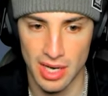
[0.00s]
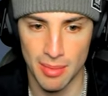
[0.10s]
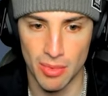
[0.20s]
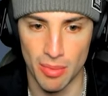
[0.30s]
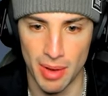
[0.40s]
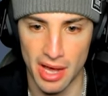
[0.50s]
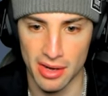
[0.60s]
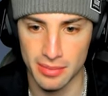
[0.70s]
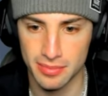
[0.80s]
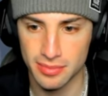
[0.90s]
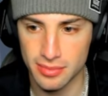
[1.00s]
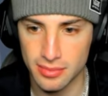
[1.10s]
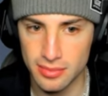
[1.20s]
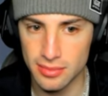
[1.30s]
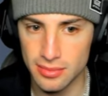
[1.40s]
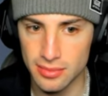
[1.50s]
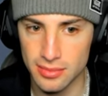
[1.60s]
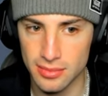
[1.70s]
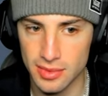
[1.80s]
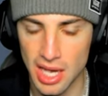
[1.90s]
I'm all about it.
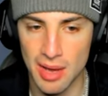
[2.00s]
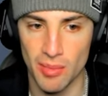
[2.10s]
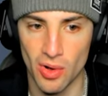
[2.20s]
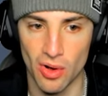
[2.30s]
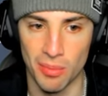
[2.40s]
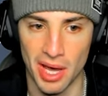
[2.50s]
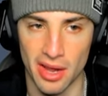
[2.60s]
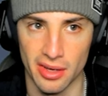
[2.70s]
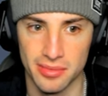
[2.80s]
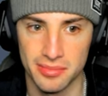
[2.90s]
I am all about it.